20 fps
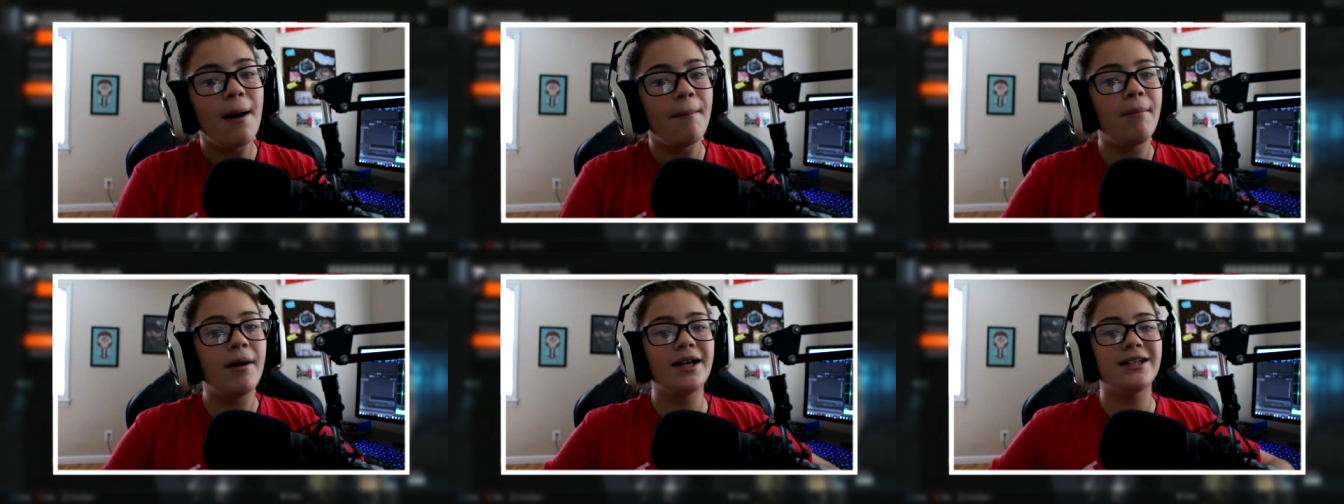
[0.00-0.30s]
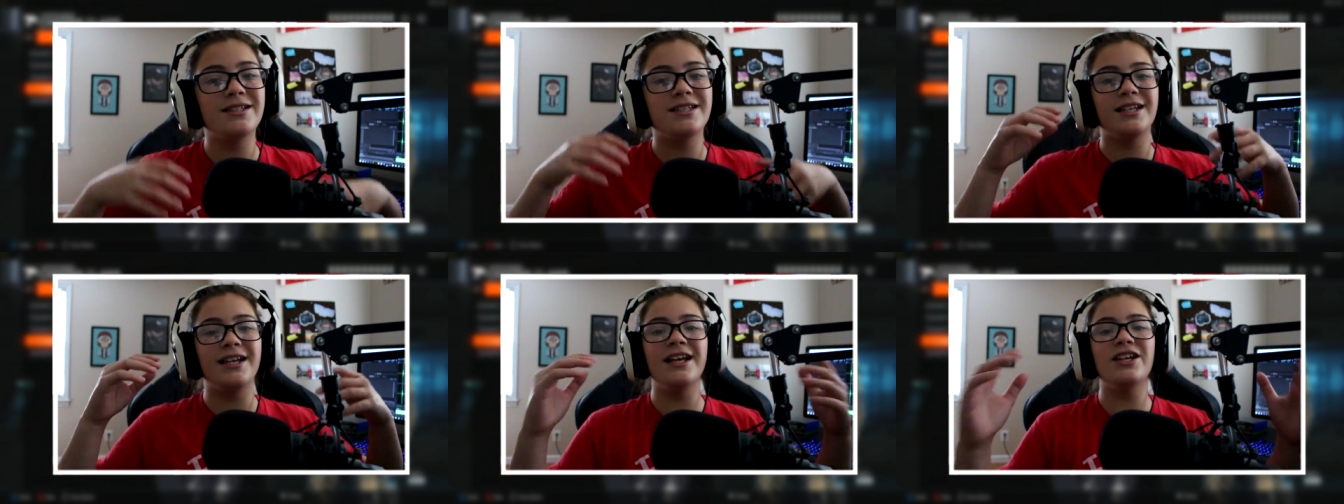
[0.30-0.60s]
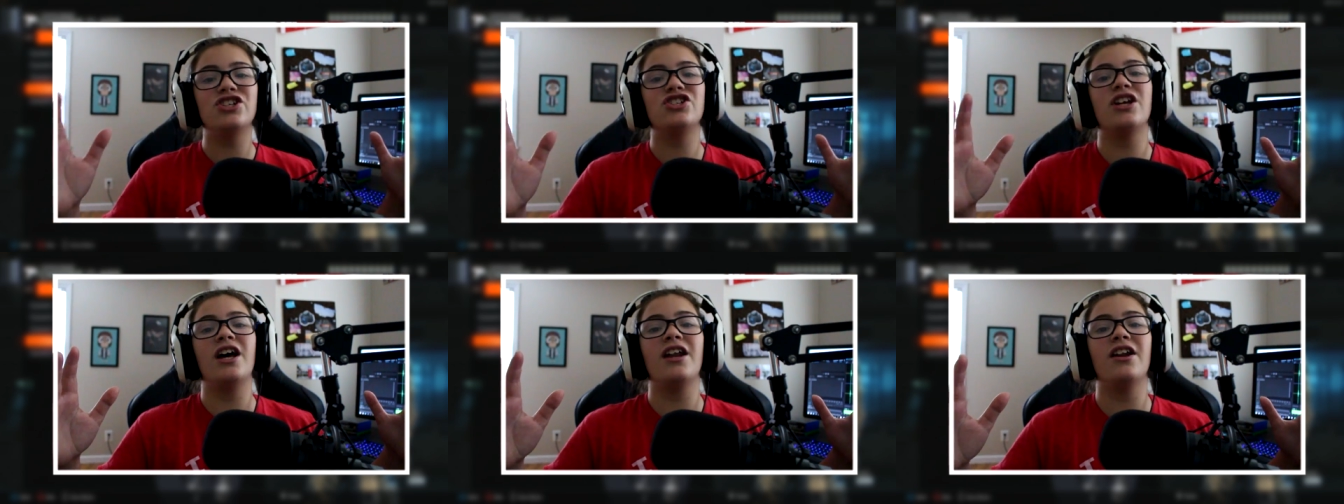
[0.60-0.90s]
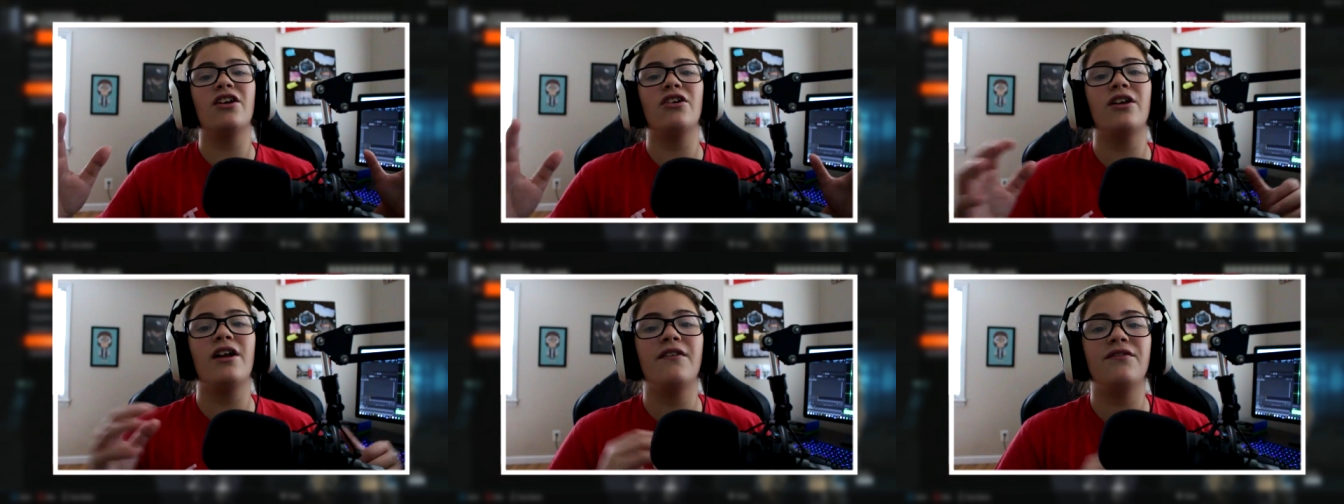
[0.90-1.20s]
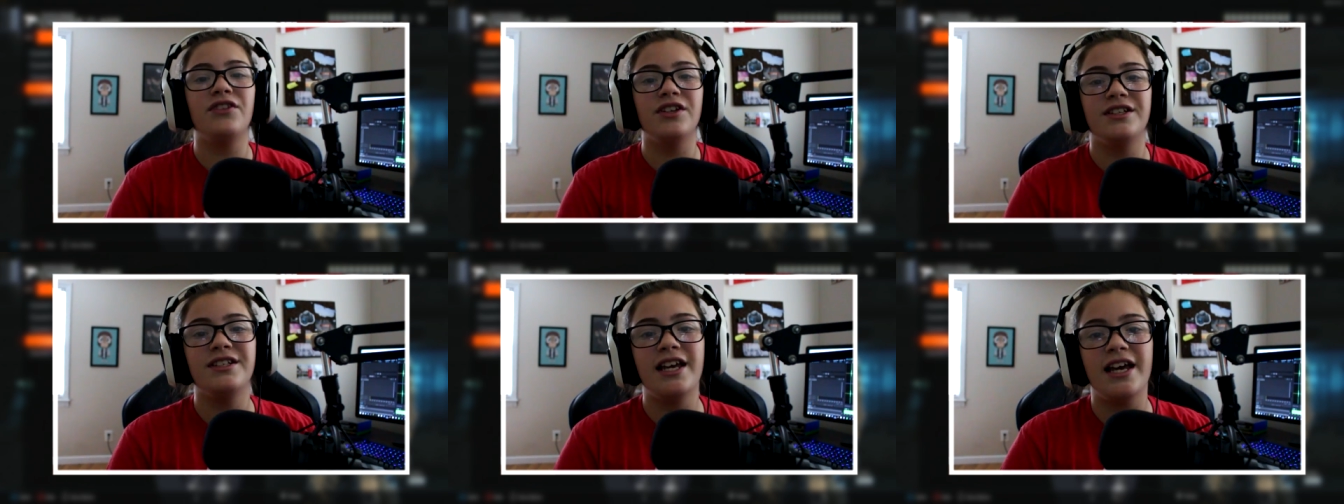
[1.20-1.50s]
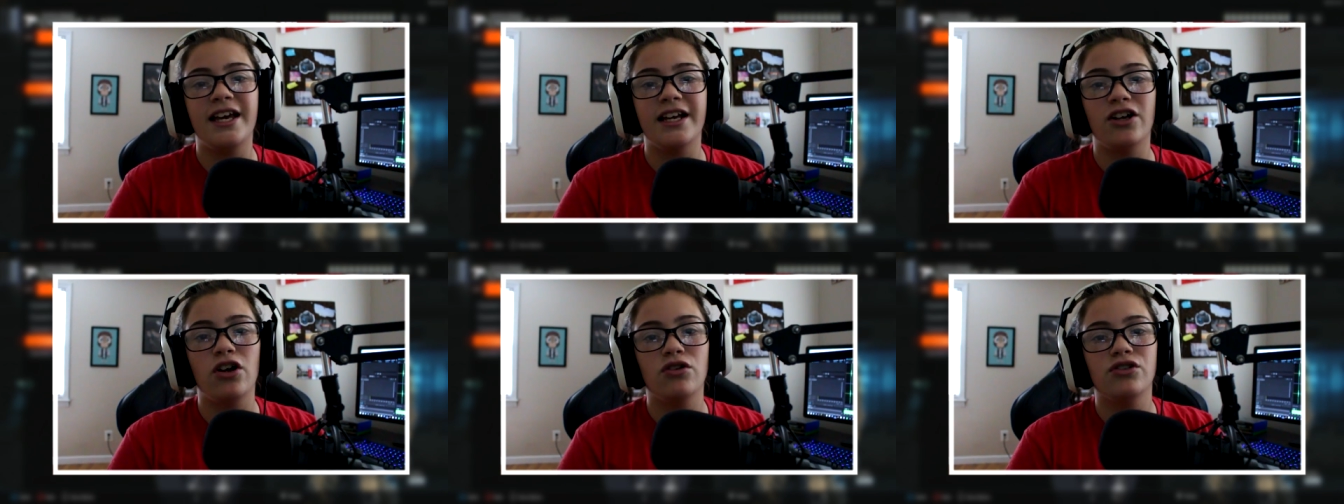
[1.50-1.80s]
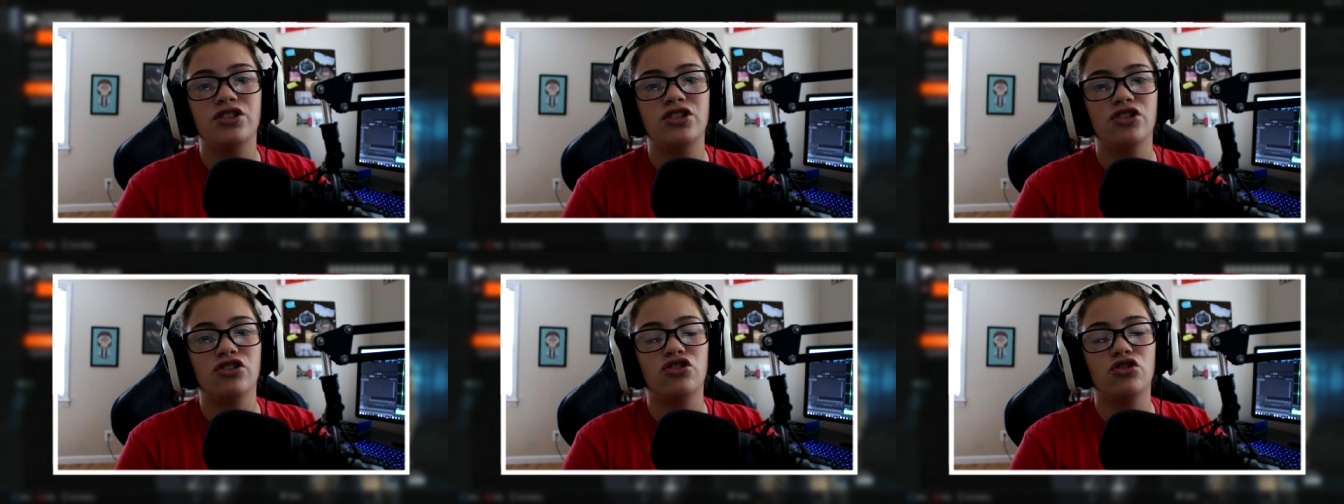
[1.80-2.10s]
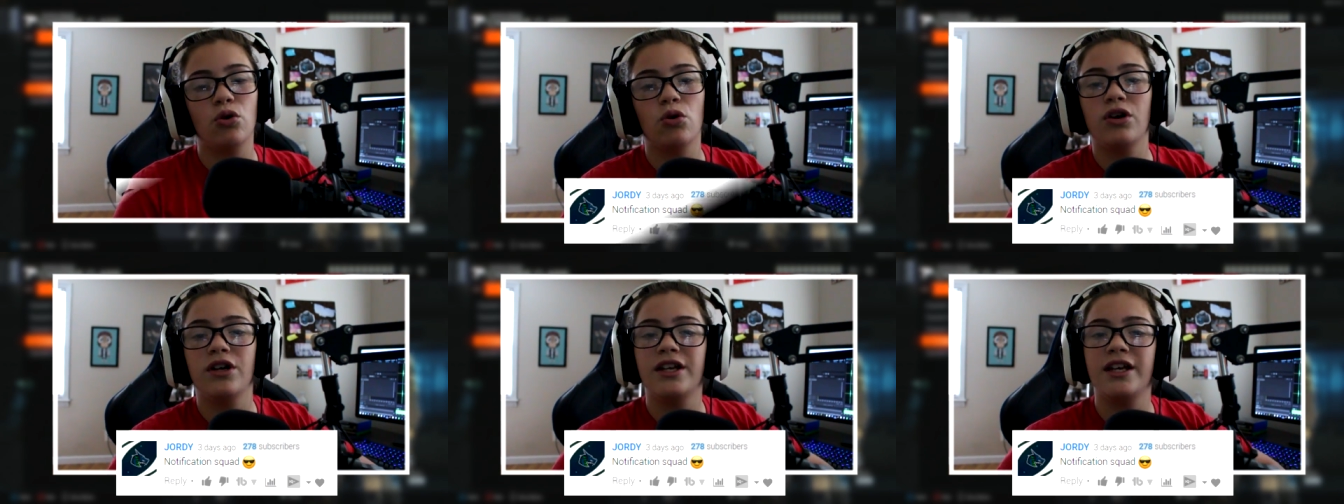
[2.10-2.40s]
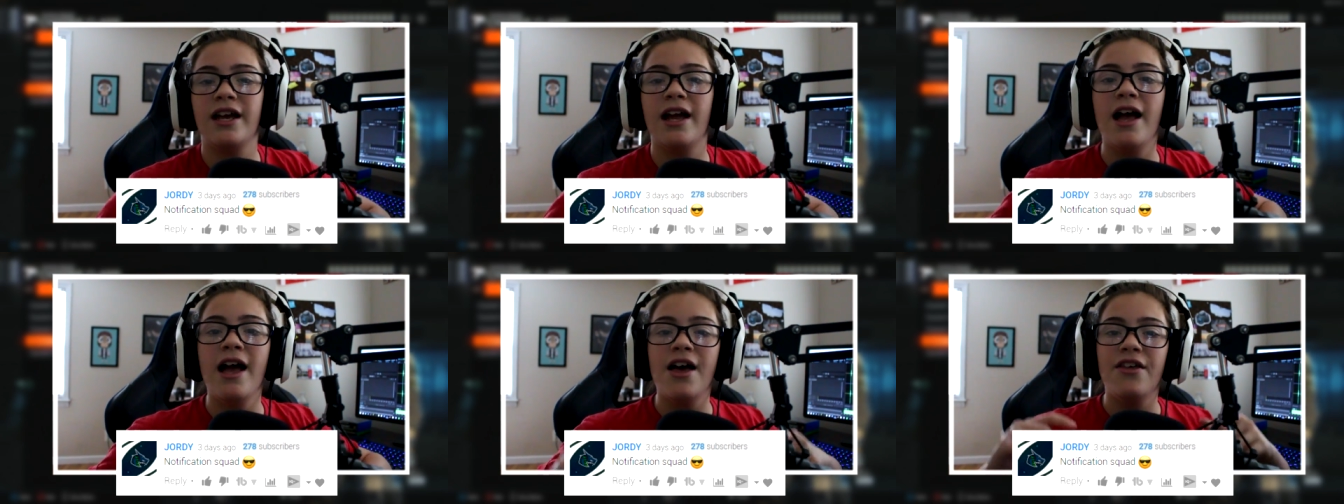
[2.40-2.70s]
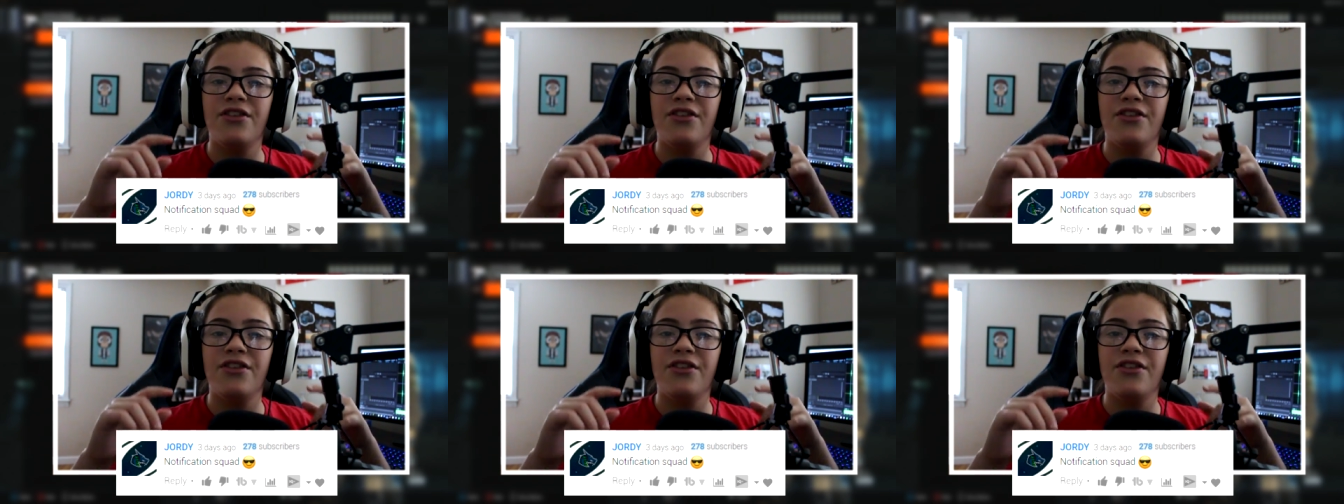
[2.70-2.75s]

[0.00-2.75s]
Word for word: But today's shout out of the day goes to Jordy.